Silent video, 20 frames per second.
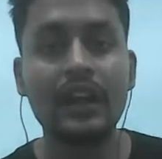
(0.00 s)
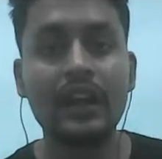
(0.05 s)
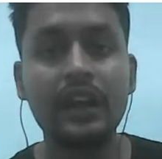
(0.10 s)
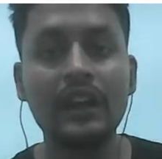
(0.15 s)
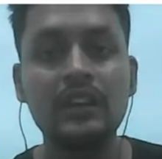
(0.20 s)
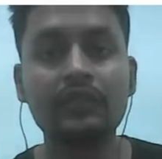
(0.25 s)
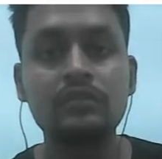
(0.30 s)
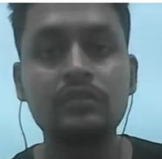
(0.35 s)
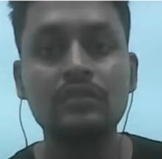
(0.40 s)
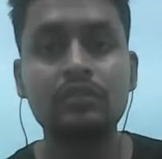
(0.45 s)

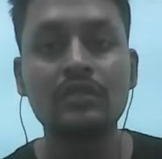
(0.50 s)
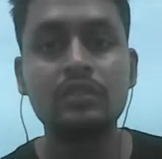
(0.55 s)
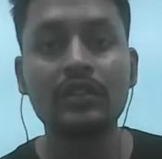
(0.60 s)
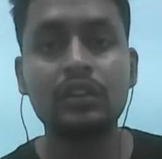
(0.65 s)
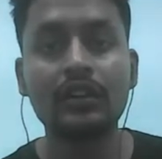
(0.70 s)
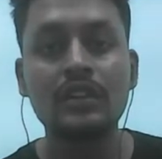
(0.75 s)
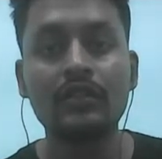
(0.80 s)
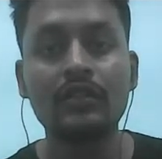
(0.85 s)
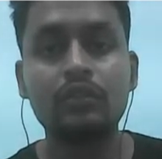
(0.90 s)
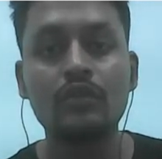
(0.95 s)
and
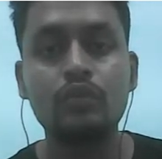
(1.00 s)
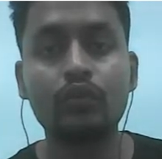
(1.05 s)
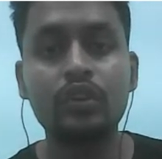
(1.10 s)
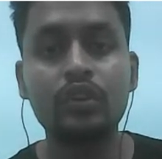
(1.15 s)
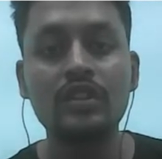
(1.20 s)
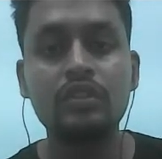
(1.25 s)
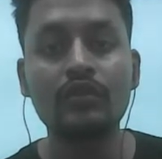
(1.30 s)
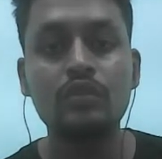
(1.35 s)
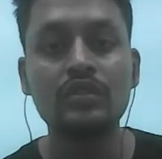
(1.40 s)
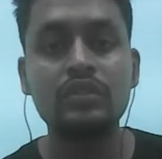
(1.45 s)

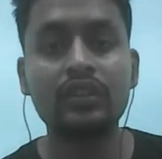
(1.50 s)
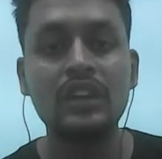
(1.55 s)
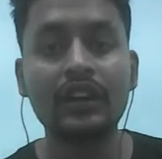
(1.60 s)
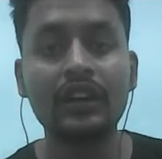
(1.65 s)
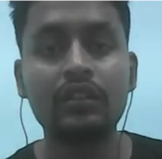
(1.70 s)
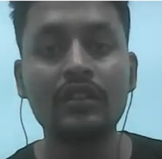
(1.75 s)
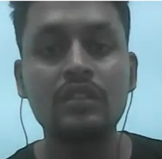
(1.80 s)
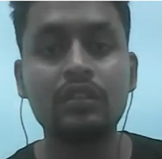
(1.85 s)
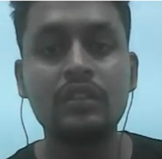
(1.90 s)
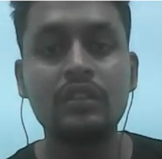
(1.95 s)
we know
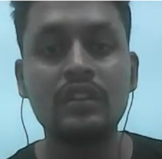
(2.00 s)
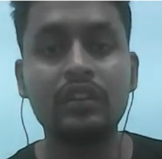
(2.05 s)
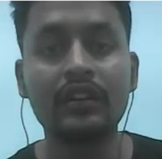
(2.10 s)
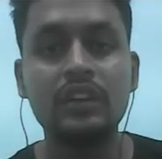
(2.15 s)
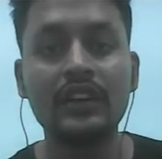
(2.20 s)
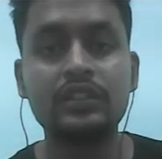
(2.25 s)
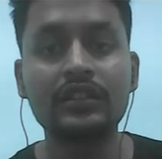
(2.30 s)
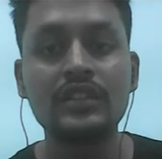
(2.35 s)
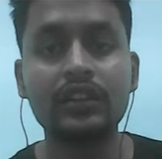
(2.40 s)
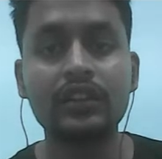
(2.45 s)
the
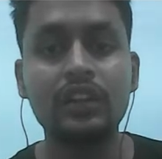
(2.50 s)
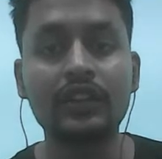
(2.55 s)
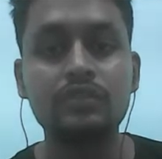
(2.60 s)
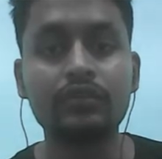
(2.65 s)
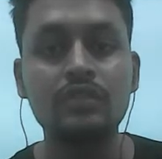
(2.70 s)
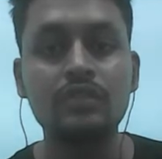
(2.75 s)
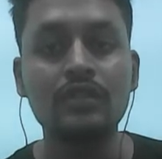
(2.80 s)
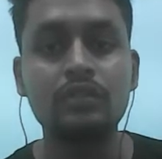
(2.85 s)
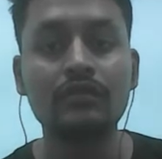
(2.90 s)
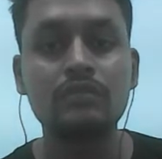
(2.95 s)
relation
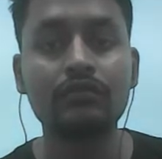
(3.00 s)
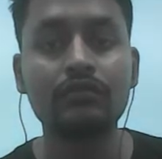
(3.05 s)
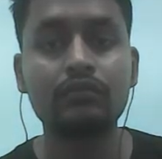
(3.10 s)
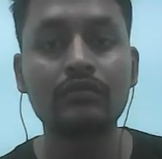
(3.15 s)
as well,